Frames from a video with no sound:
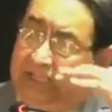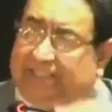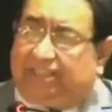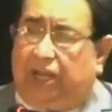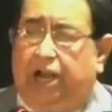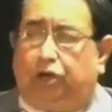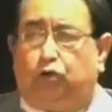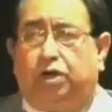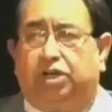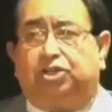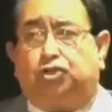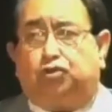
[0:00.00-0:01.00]
This led
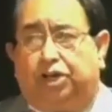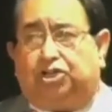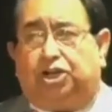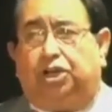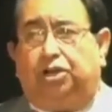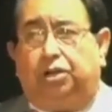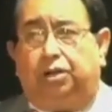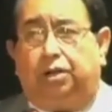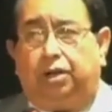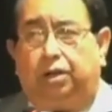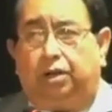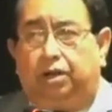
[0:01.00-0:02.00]
to a situation
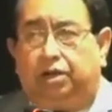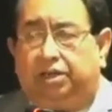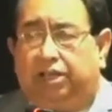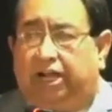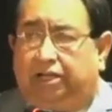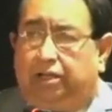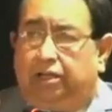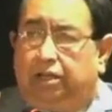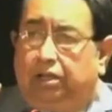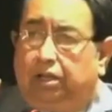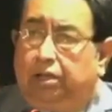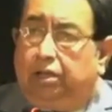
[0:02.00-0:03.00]
that
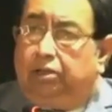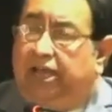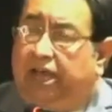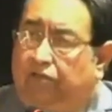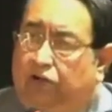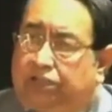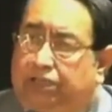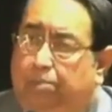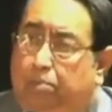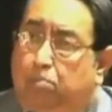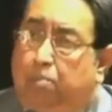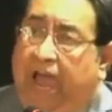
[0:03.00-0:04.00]
there was
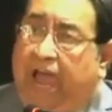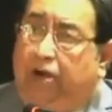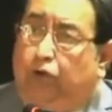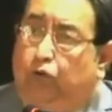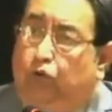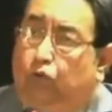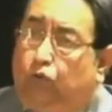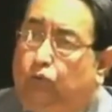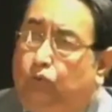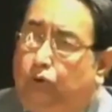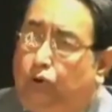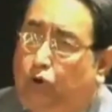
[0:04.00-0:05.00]
a man
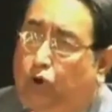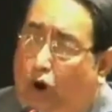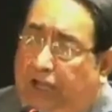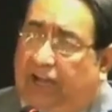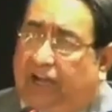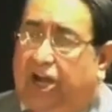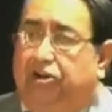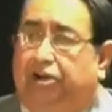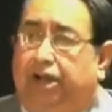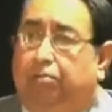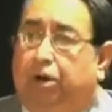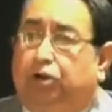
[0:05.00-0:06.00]
who got a
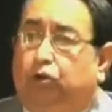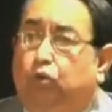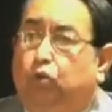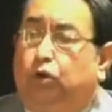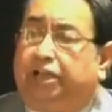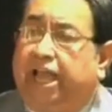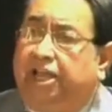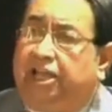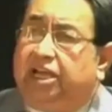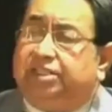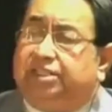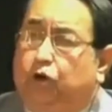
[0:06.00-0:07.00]
country, but who
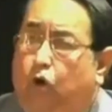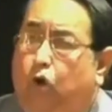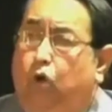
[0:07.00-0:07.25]
10 years